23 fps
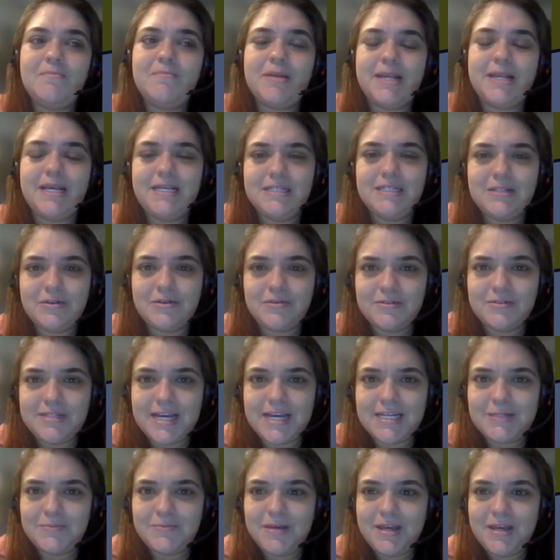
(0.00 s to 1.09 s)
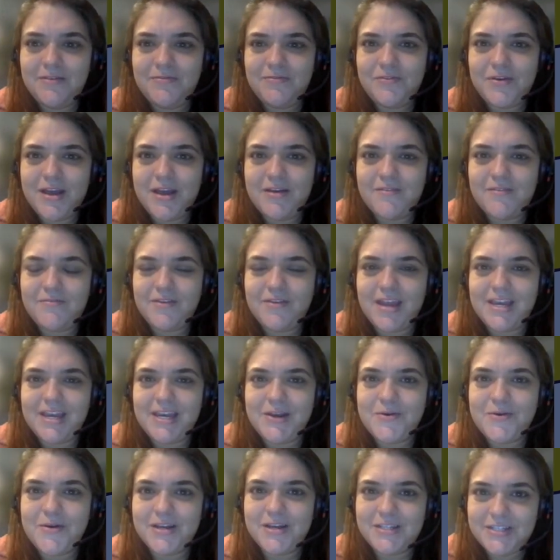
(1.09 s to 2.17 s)
Please contact me if you have
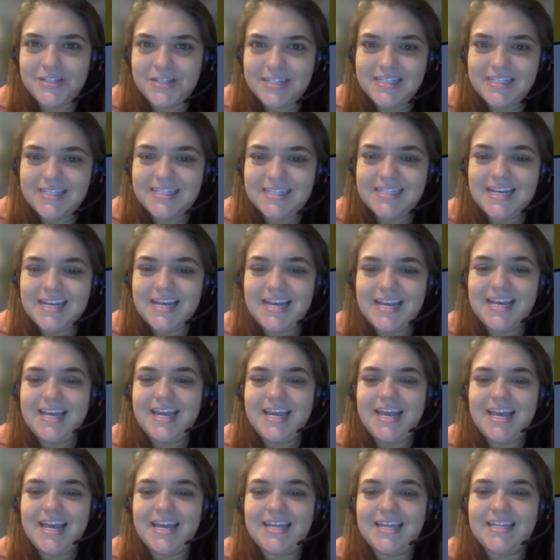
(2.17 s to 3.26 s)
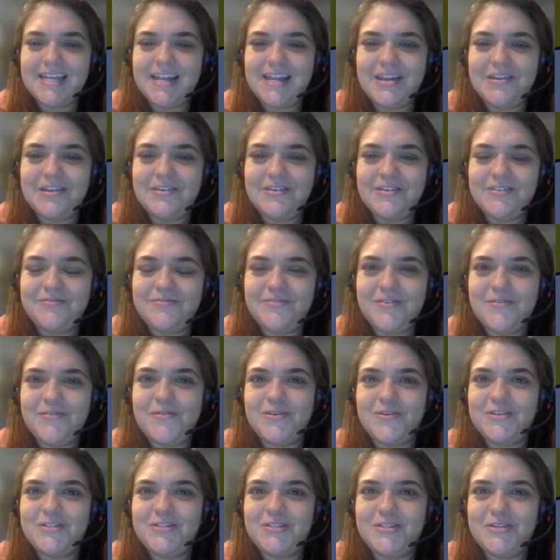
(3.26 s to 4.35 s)
any questions, and I look
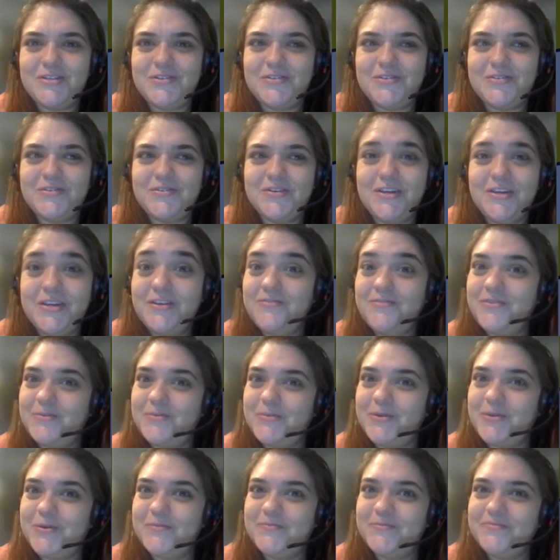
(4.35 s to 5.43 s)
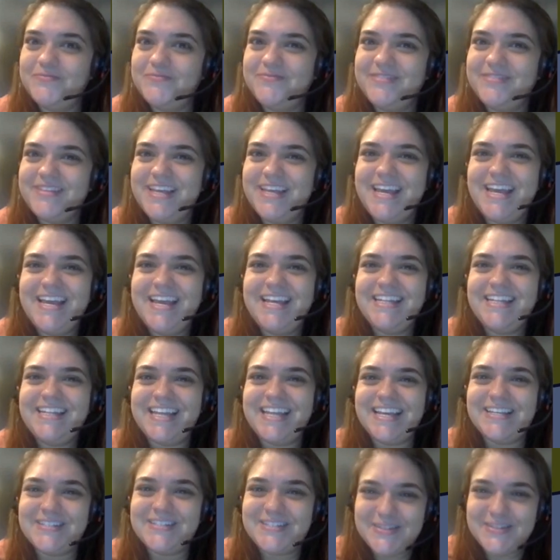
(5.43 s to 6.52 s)
forward to hear from you.
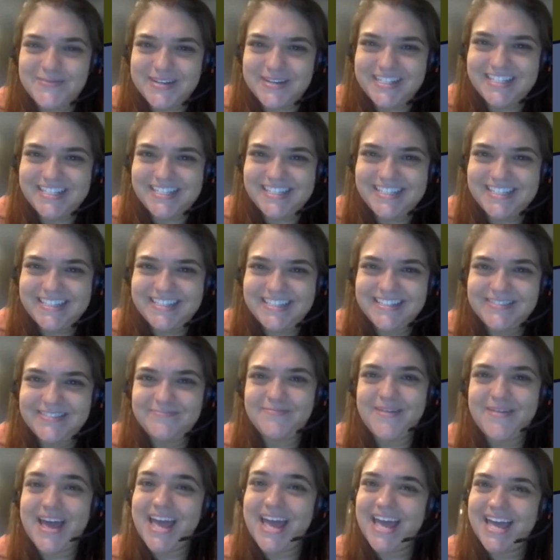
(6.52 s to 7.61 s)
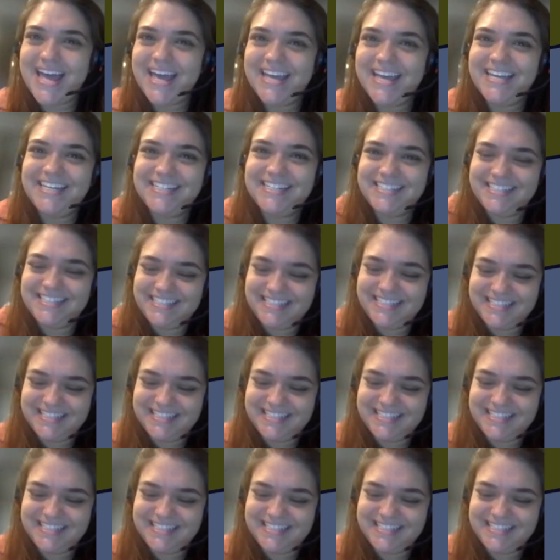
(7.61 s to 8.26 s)
Thank you so much. Bye.